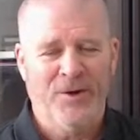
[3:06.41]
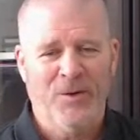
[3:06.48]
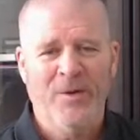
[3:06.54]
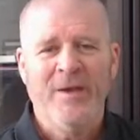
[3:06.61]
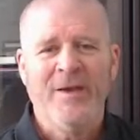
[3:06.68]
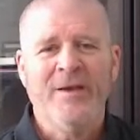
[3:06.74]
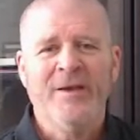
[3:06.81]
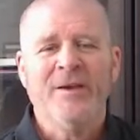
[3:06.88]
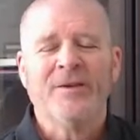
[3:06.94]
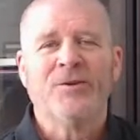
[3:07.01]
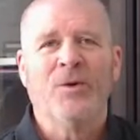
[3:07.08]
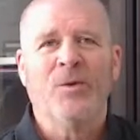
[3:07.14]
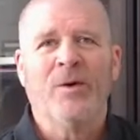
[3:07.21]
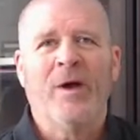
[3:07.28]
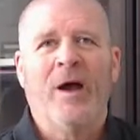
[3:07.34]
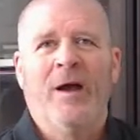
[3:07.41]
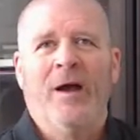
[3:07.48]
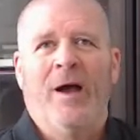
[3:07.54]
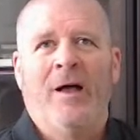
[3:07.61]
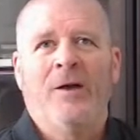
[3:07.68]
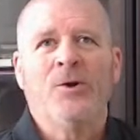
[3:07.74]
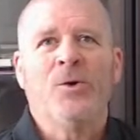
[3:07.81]
So
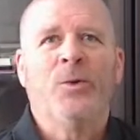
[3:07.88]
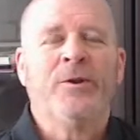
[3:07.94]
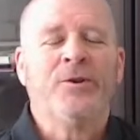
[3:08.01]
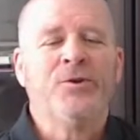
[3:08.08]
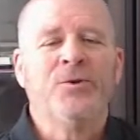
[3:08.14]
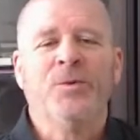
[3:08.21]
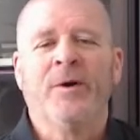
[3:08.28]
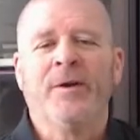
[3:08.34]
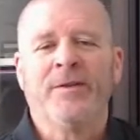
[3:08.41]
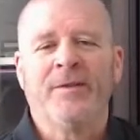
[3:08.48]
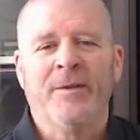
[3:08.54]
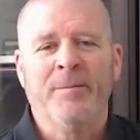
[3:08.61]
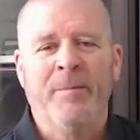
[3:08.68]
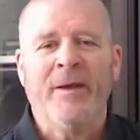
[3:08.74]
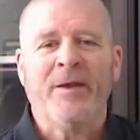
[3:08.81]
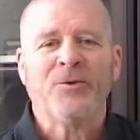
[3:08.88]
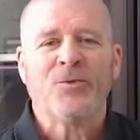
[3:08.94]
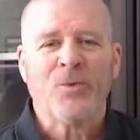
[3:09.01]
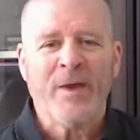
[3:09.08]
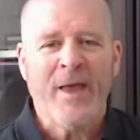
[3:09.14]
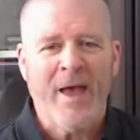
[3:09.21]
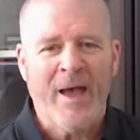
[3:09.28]
I'll go into what the best
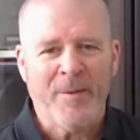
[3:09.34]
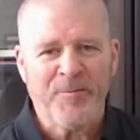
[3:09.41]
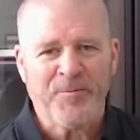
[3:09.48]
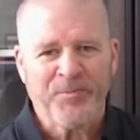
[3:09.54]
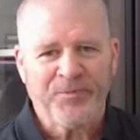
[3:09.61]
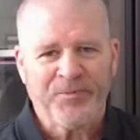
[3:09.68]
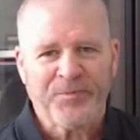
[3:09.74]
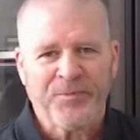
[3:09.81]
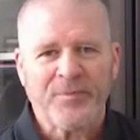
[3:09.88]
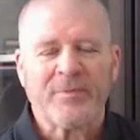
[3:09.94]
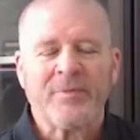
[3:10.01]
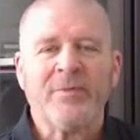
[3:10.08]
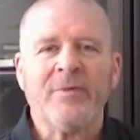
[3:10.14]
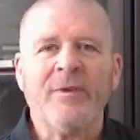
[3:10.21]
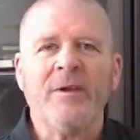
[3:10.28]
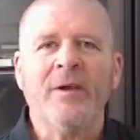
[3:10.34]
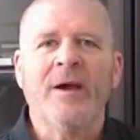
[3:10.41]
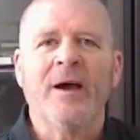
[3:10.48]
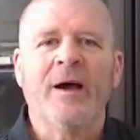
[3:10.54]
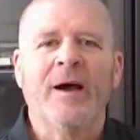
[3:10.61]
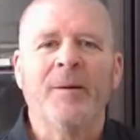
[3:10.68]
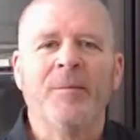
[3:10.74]
rehab
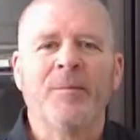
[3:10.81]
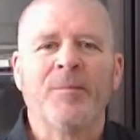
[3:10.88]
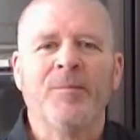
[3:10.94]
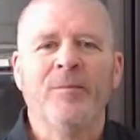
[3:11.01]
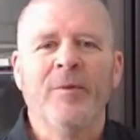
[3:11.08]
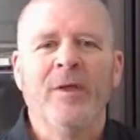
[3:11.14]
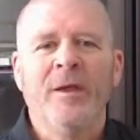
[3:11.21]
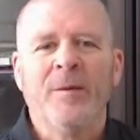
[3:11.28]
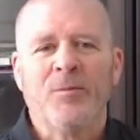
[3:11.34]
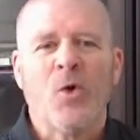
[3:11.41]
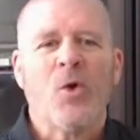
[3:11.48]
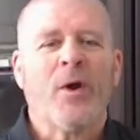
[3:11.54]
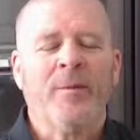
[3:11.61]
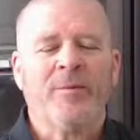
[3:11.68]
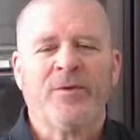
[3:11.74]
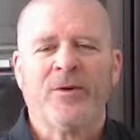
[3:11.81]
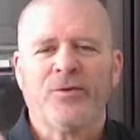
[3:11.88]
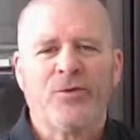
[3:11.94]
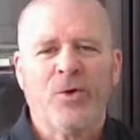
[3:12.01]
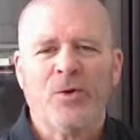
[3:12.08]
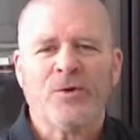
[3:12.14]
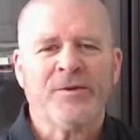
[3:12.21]
um, programs for
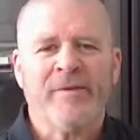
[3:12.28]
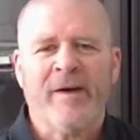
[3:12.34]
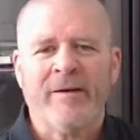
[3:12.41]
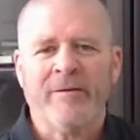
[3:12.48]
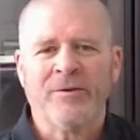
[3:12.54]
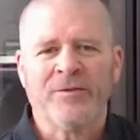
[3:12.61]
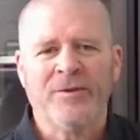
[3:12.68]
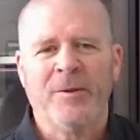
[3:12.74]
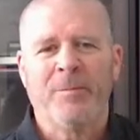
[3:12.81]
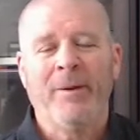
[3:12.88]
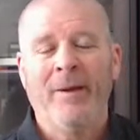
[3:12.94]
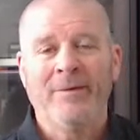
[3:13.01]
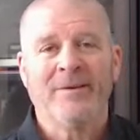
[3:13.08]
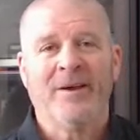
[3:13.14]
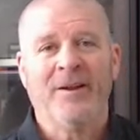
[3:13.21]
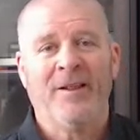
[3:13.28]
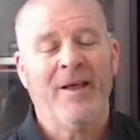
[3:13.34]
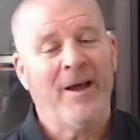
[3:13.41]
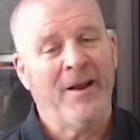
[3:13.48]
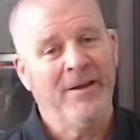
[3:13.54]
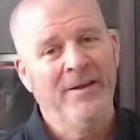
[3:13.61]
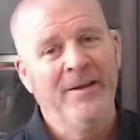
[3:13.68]
stroke survivors depends on a
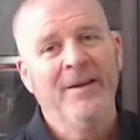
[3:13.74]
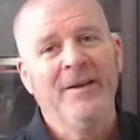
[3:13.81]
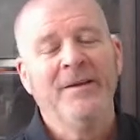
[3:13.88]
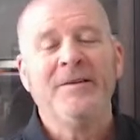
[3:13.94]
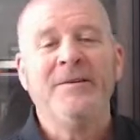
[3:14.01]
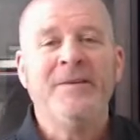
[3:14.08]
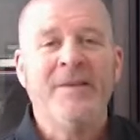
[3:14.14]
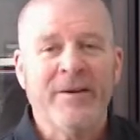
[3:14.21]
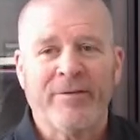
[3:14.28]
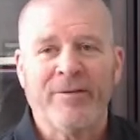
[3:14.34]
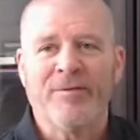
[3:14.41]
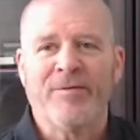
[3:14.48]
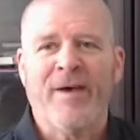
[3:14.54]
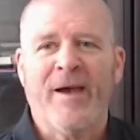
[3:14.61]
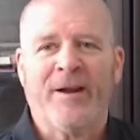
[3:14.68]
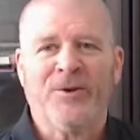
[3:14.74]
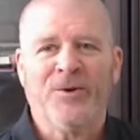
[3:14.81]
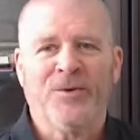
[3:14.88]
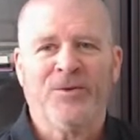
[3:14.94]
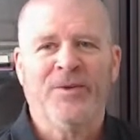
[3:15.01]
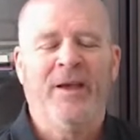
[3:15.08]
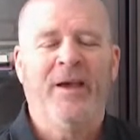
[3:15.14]
lot of different
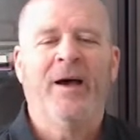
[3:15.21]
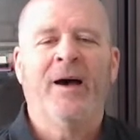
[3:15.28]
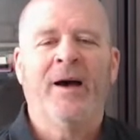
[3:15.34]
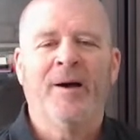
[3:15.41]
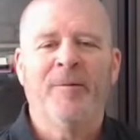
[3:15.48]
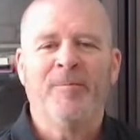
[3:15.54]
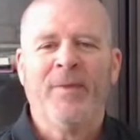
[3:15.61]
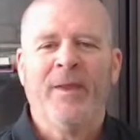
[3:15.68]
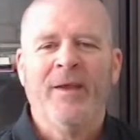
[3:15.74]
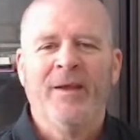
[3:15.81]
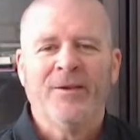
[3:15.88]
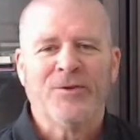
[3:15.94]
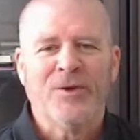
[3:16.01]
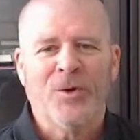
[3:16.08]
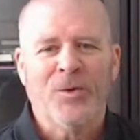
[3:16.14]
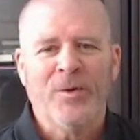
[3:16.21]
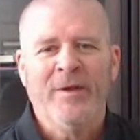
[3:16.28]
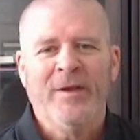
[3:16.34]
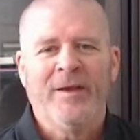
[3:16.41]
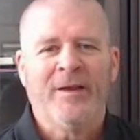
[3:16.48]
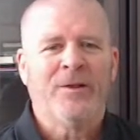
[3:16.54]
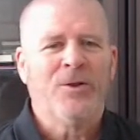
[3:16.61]
factors. So
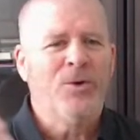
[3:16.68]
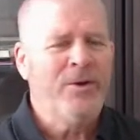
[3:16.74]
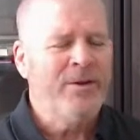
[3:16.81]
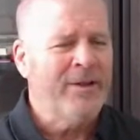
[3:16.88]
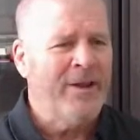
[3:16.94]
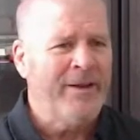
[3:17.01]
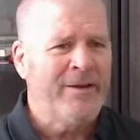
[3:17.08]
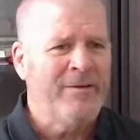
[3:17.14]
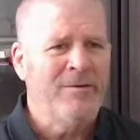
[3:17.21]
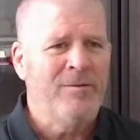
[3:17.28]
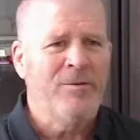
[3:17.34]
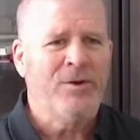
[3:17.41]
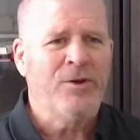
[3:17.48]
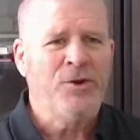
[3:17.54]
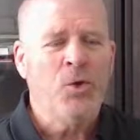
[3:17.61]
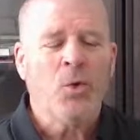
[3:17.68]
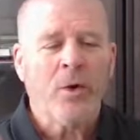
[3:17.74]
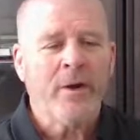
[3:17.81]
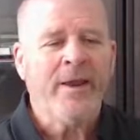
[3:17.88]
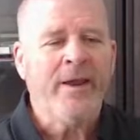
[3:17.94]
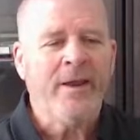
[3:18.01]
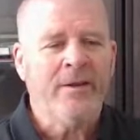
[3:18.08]
including like
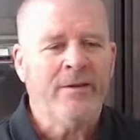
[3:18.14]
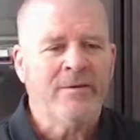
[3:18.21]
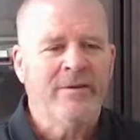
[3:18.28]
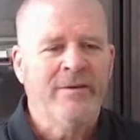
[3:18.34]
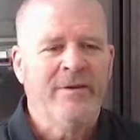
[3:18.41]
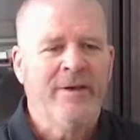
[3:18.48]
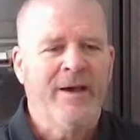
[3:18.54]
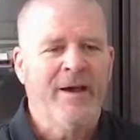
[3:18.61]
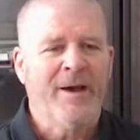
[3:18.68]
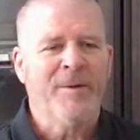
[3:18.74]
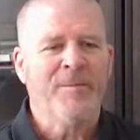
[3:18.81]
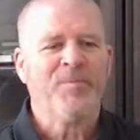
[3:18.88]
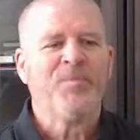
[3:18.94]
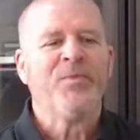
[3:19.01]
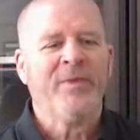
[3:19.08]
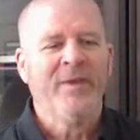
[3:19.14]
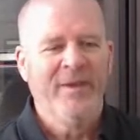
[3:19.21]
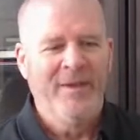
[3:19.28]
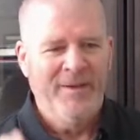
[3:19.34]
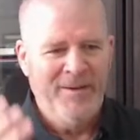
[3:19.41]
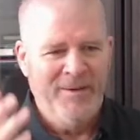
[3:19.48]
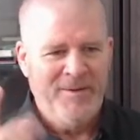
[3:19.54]
your needs.
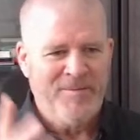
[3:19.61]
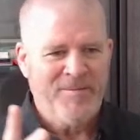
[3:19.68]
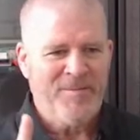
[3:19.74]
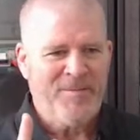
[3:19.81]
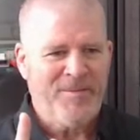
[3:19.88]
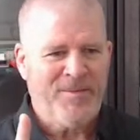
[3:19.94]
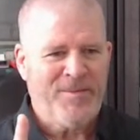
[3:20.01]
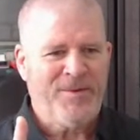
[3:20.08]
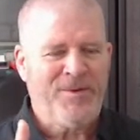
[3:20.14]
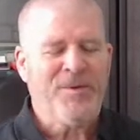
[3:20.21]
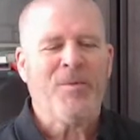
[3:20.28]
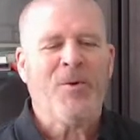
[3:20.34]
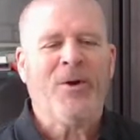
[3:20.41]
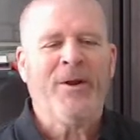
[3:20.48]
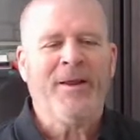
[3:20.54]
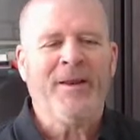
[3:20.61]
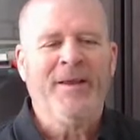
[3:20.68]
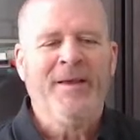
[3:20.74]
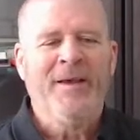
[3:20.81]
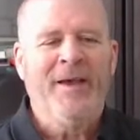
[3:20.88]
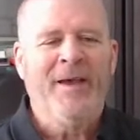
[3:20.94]
Good morning.